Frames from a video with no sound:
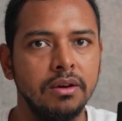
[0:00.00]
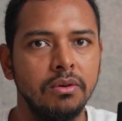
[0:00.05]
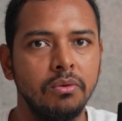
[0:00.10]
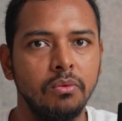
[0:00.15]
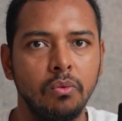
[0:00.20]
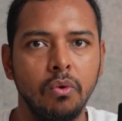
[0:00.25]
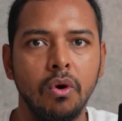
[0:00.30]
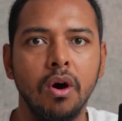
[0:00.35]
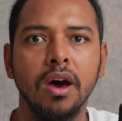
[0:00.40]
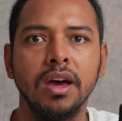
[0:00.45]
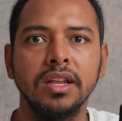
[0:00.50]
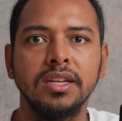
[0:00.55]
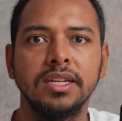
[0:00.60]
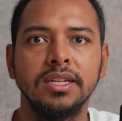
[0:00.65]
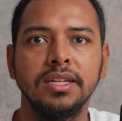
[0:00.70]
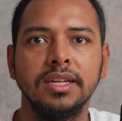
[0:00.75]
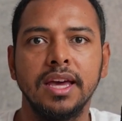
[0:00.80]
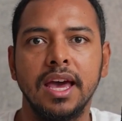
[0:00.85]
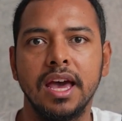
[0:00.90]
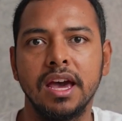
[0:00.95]
want
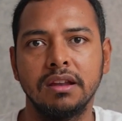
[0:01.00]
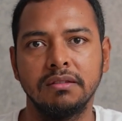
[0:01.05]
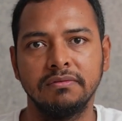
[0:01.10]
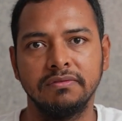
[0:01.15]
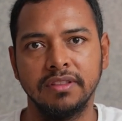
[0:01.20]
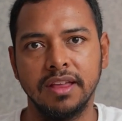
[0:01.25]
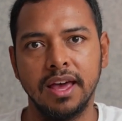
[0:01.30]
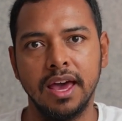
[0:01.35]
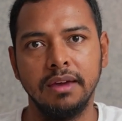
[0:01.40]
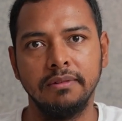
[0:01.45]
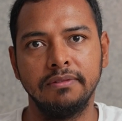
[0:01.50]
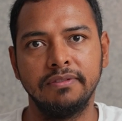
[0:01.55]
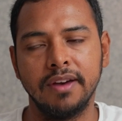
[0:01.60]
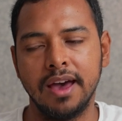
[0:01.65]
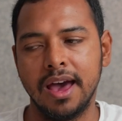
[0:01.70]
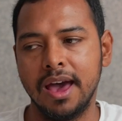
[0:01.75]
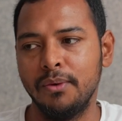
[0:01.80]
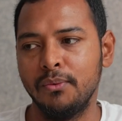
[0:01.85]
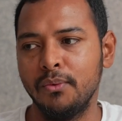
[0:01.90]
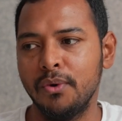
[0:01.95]
out of life.
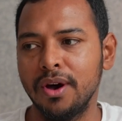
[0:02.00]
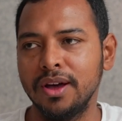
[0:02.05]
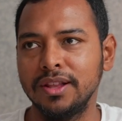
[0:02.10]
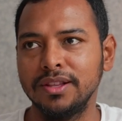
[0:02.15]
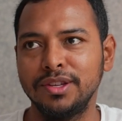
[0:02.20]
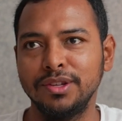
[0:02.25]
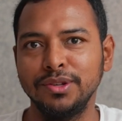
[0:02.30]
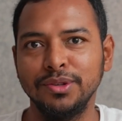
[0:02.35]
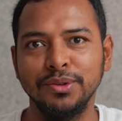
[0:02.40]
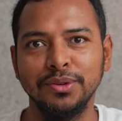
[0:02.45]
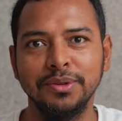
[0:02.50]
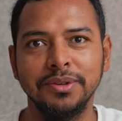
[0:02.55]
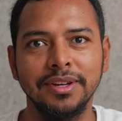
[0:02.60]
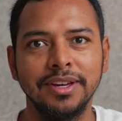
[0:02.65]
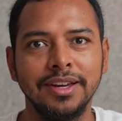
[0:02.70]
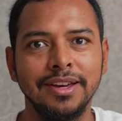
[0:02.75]
I want to